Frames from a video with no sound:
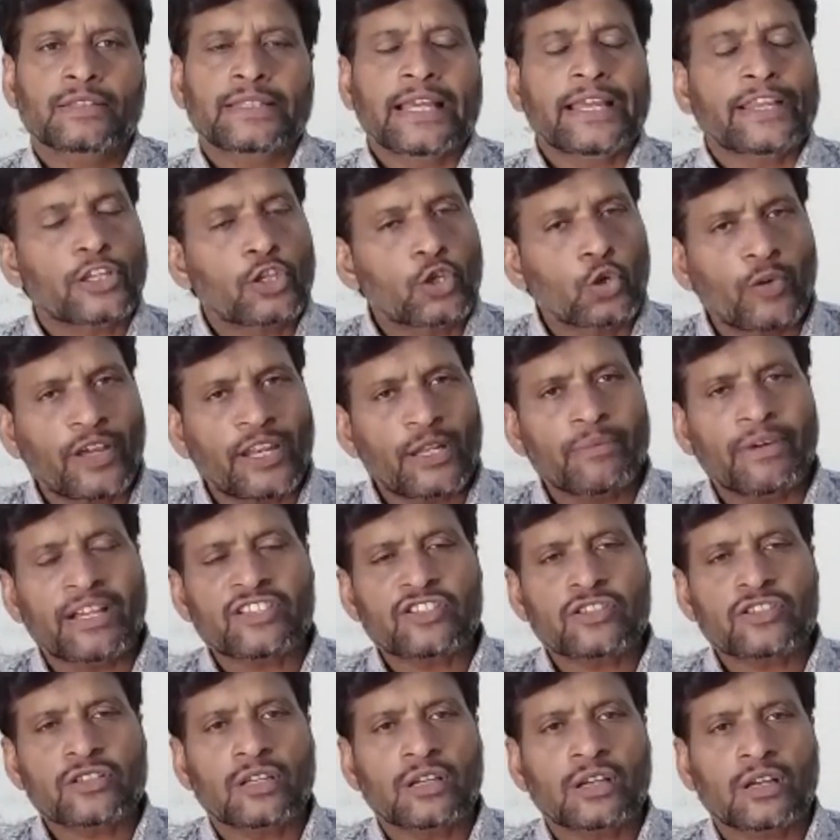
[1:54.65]
Thank you very
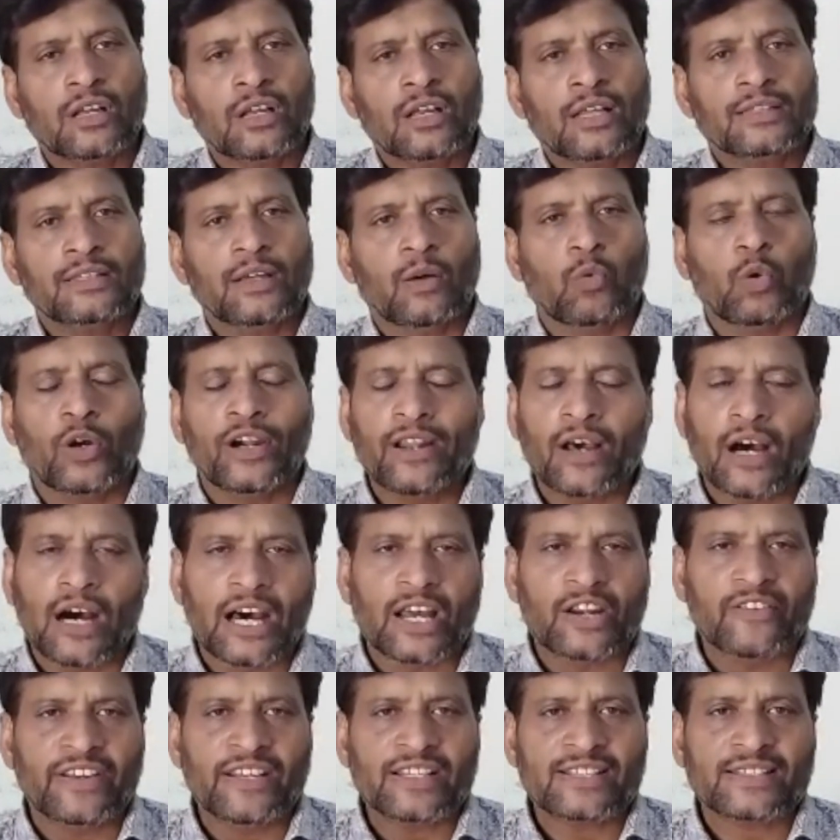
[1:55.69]
much, the World
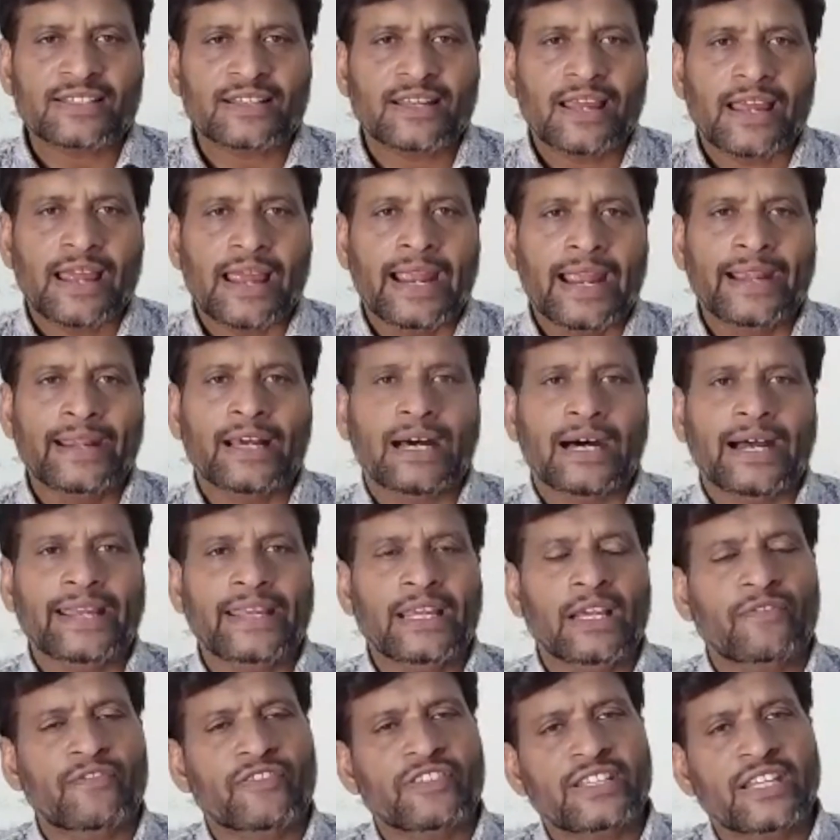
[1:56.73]
Harvest and
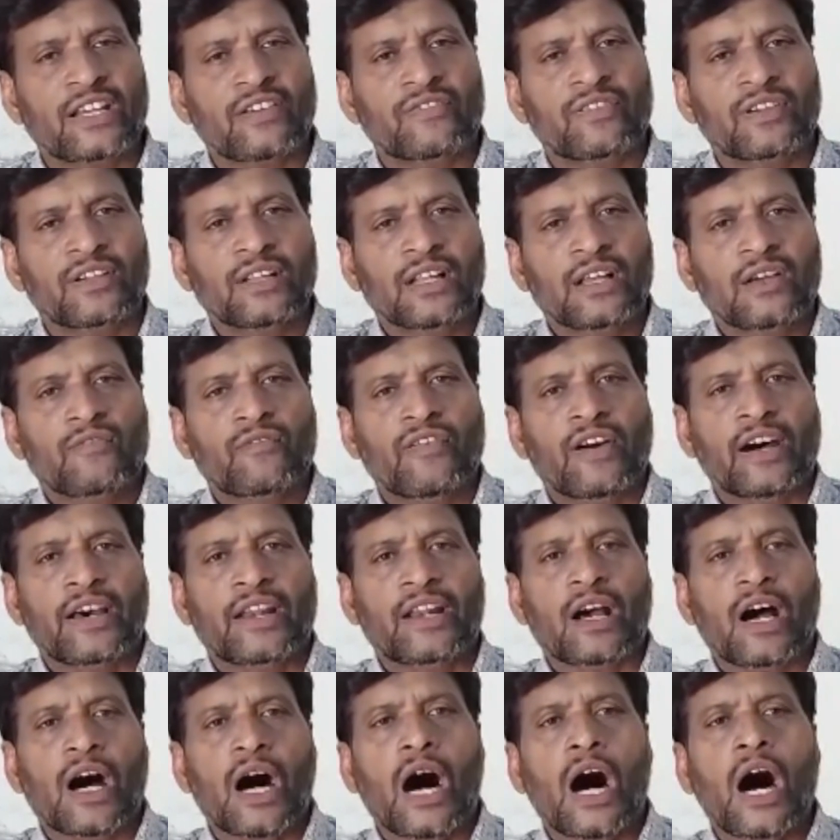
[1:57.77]
IFGF
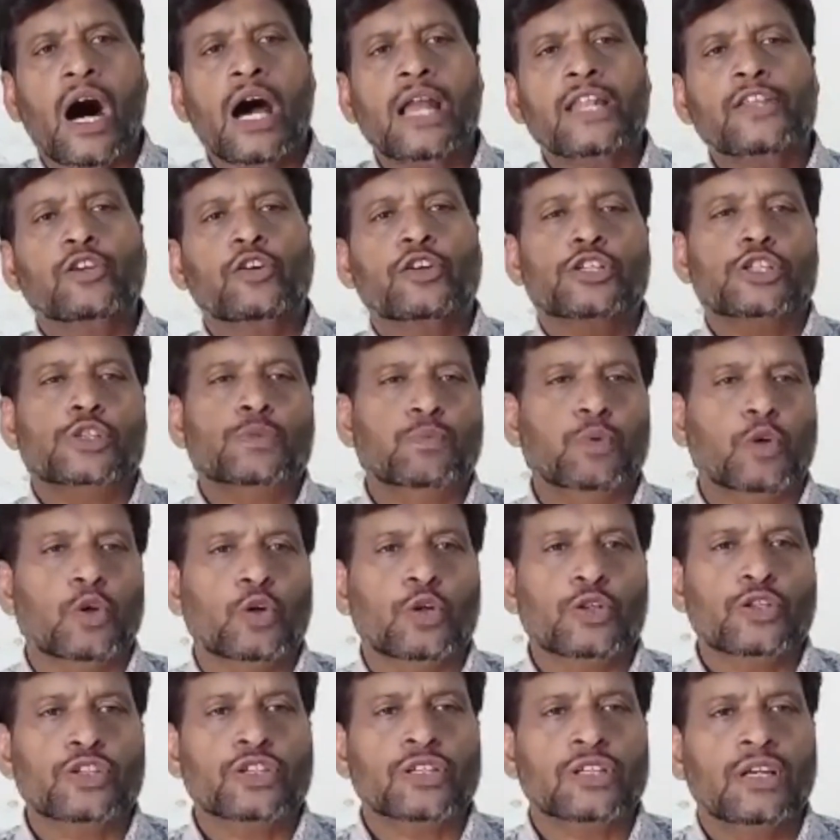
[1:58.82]
for all your
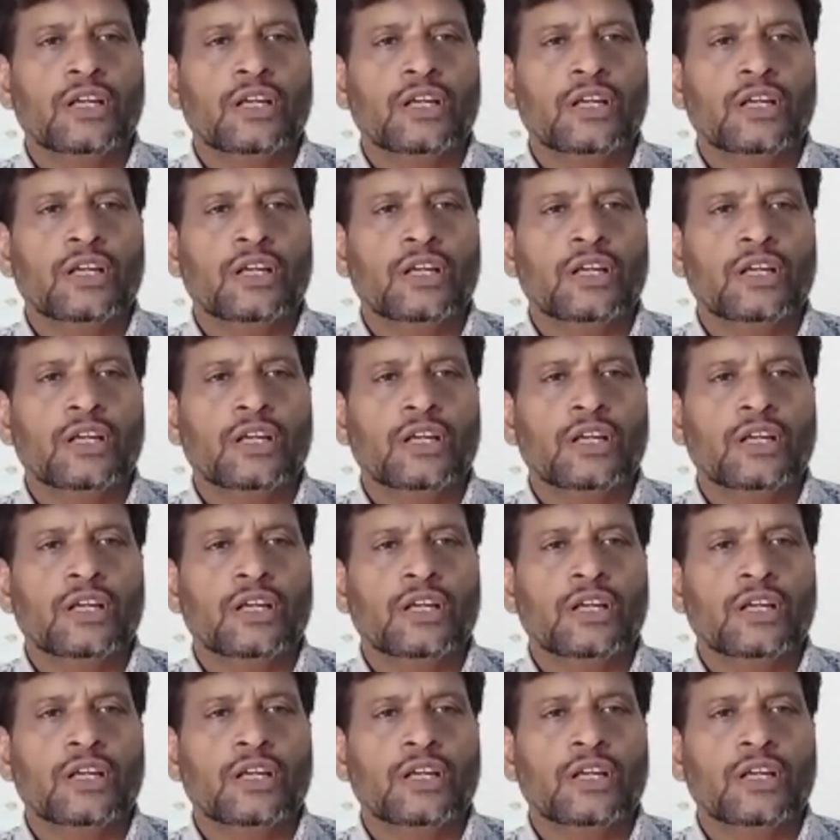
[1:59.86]
support.